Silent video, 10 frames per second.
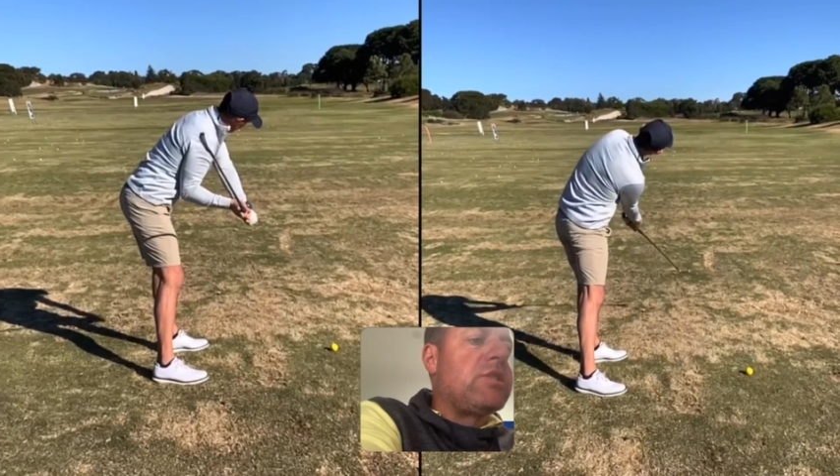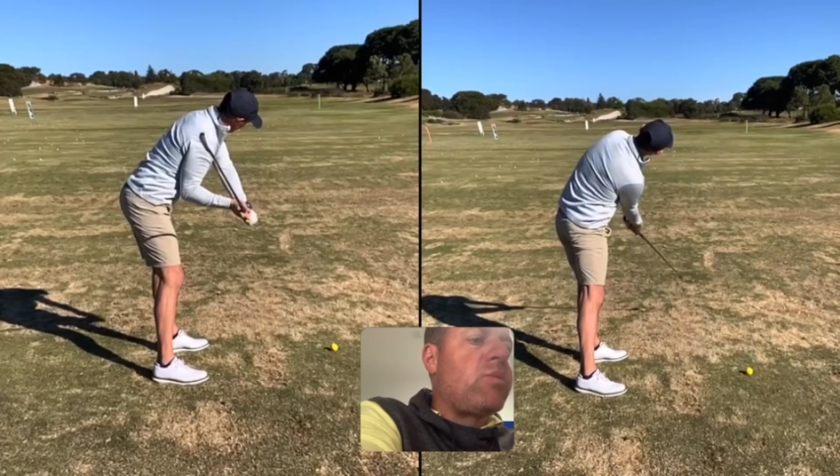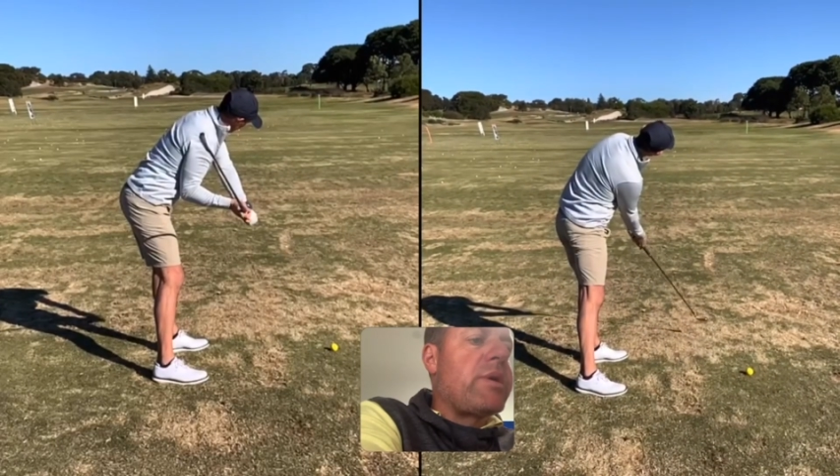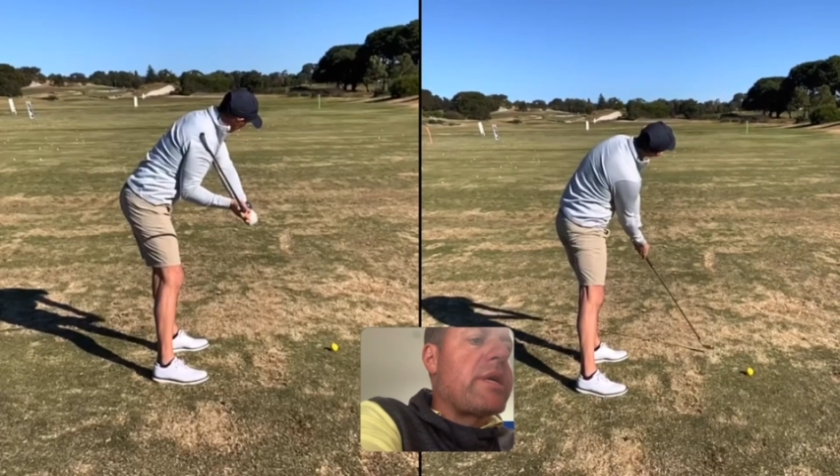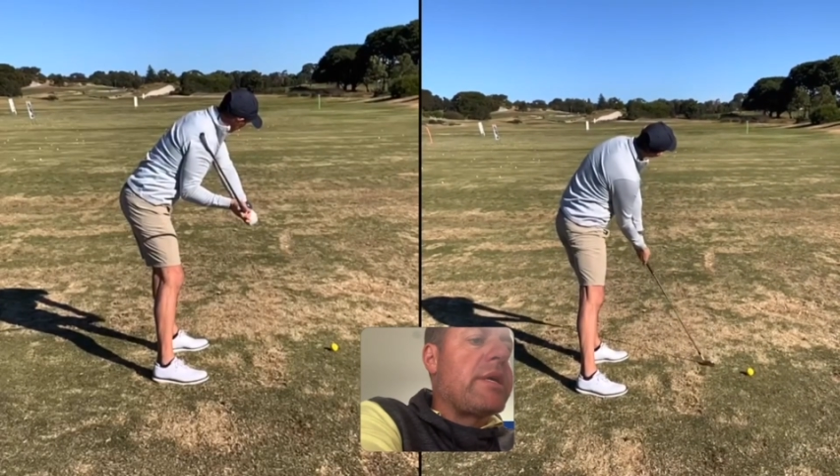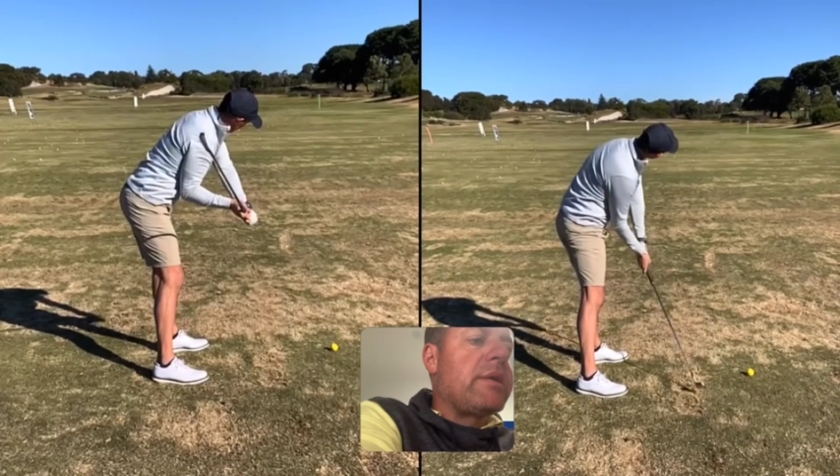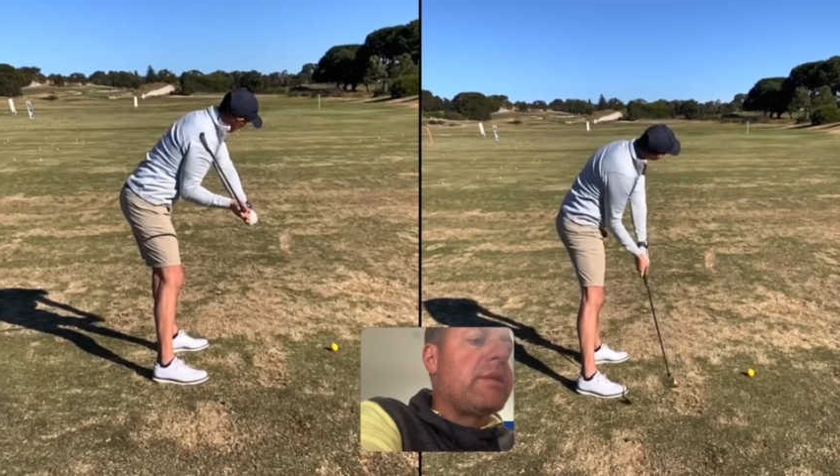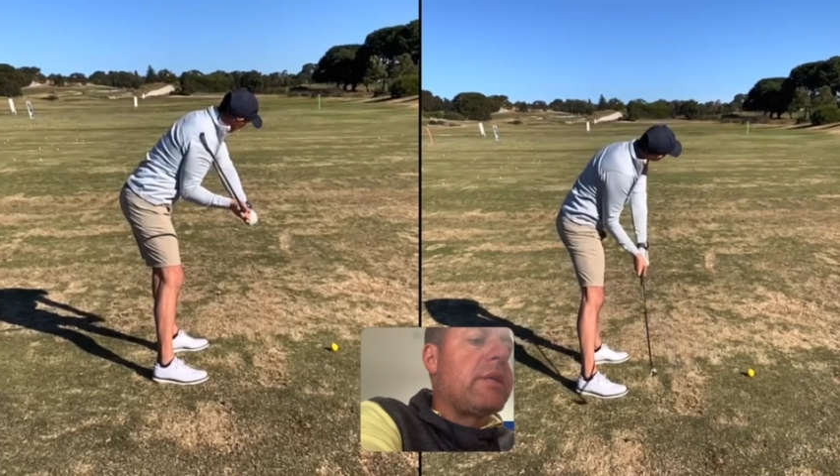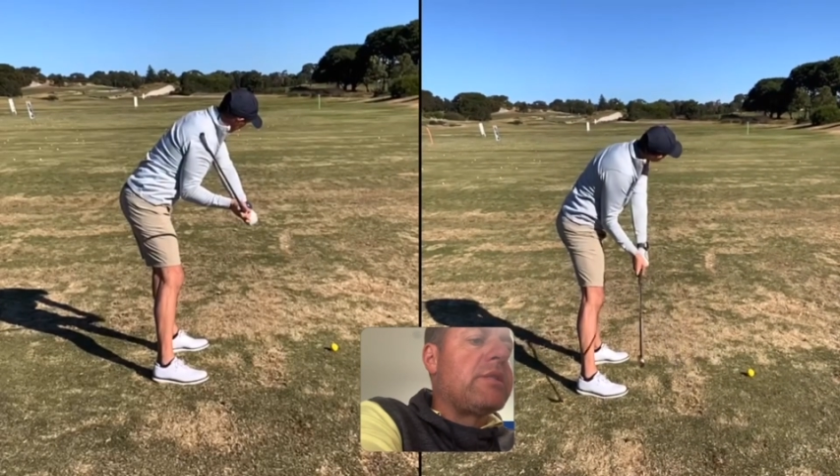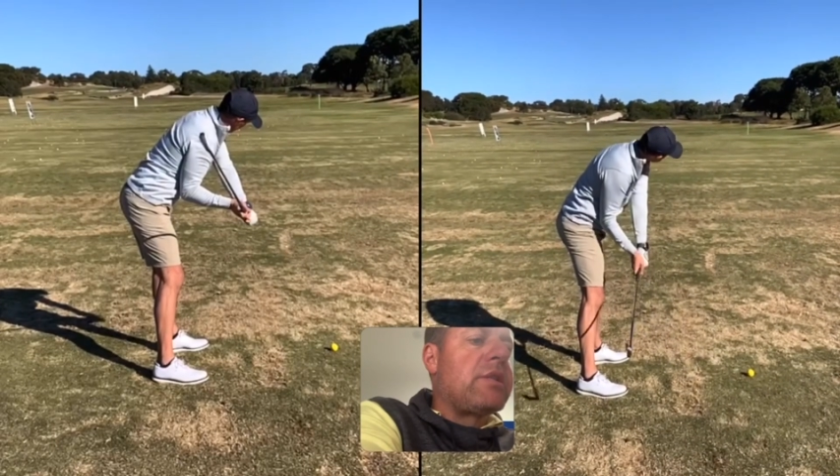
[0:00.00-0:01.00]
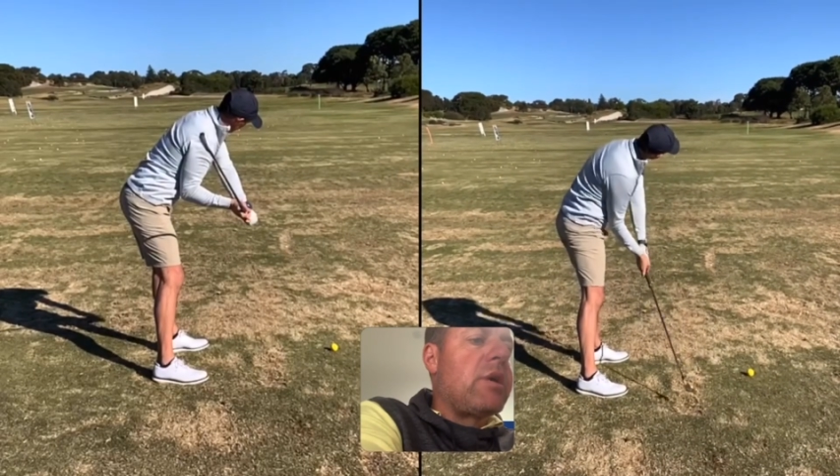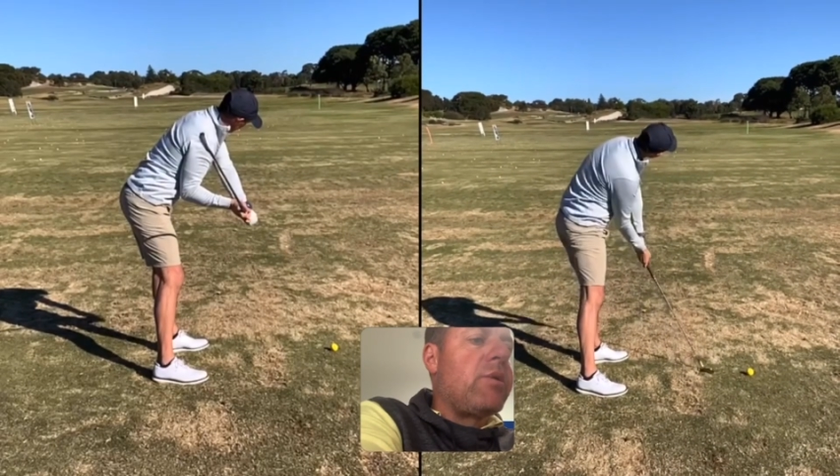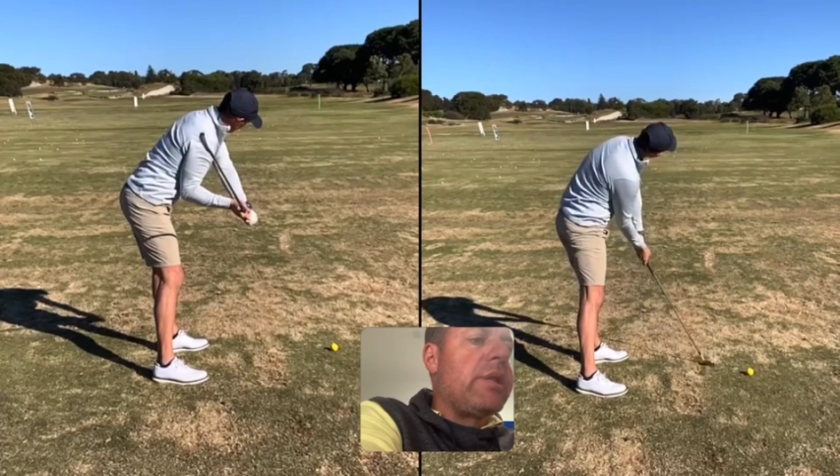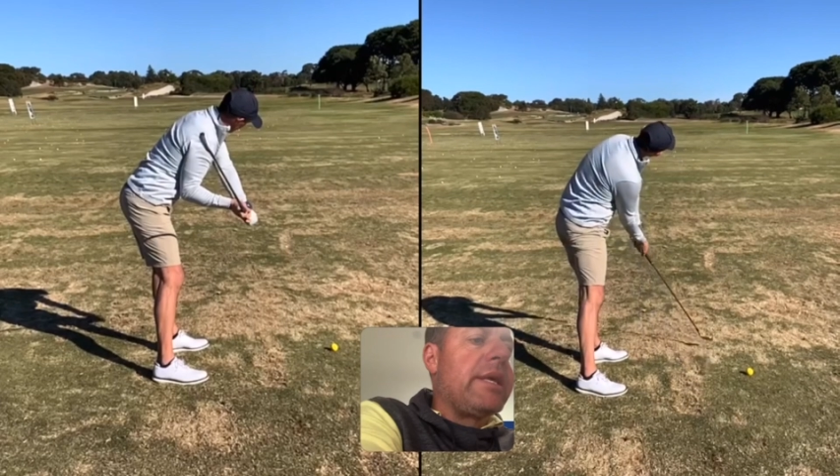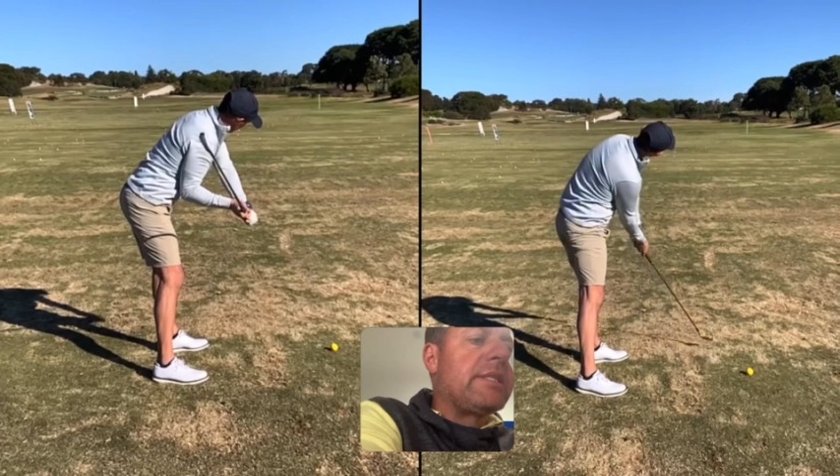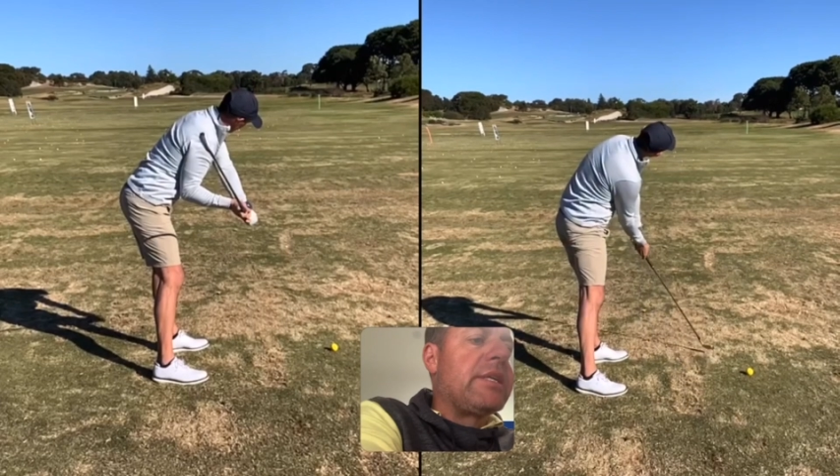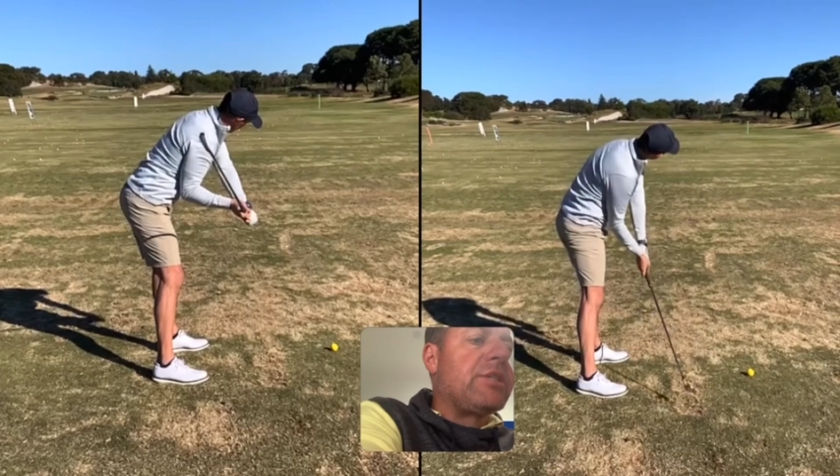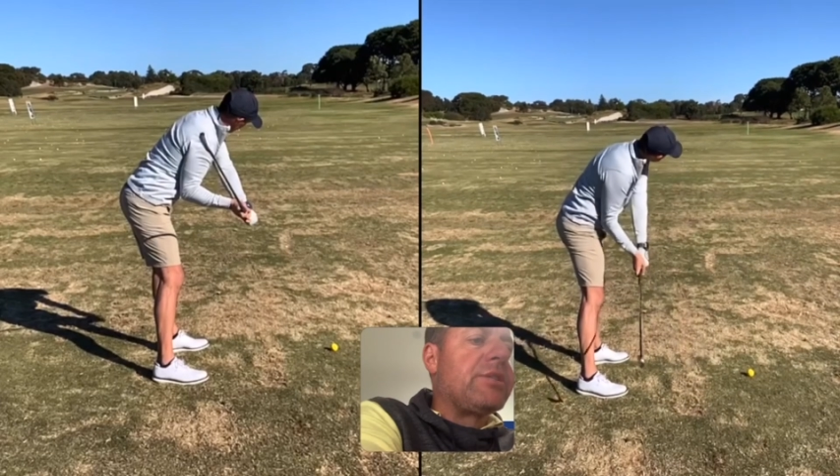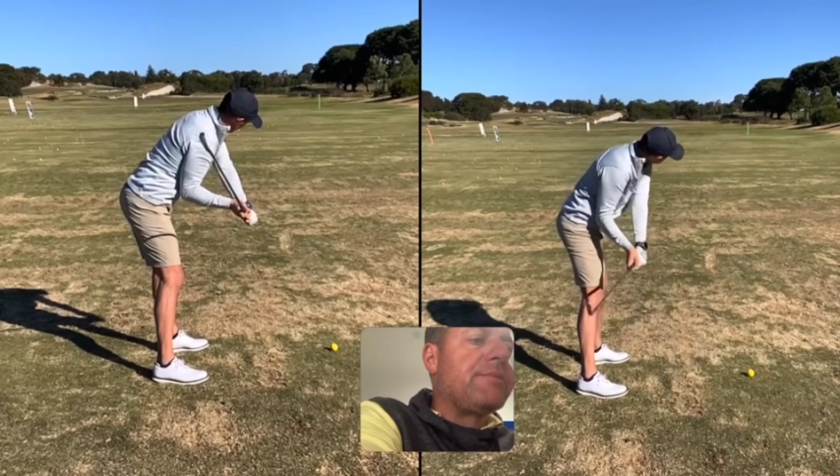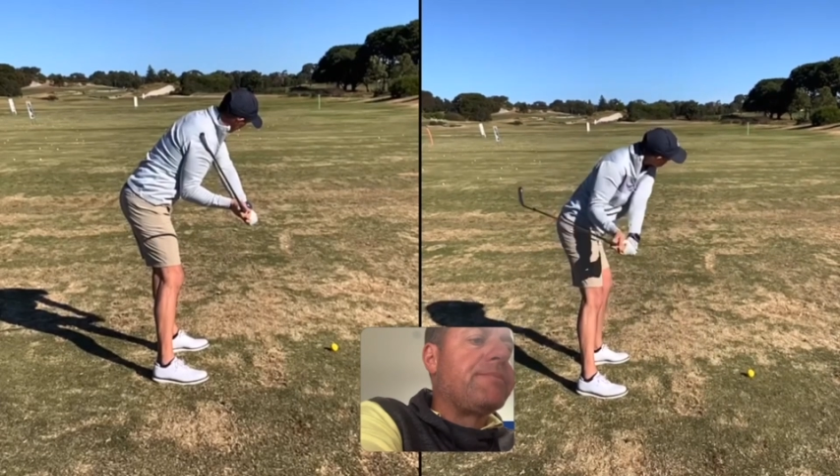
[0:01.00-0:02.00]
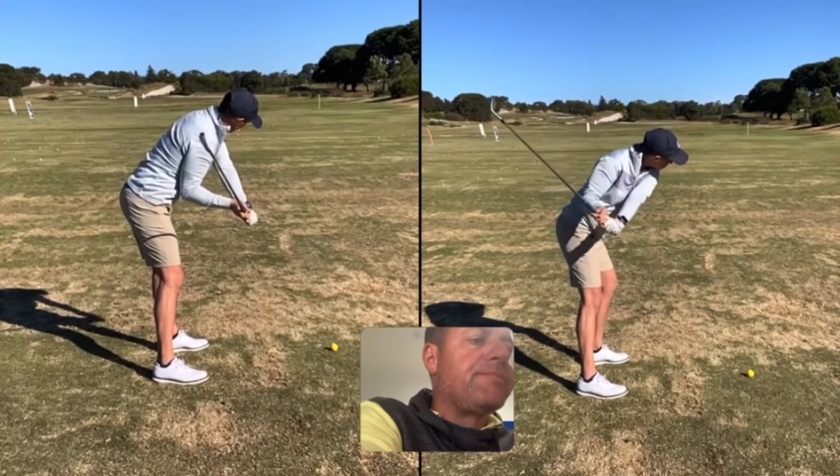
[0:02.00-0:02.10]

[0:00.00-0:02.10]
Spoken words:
swinging, there's no early extension.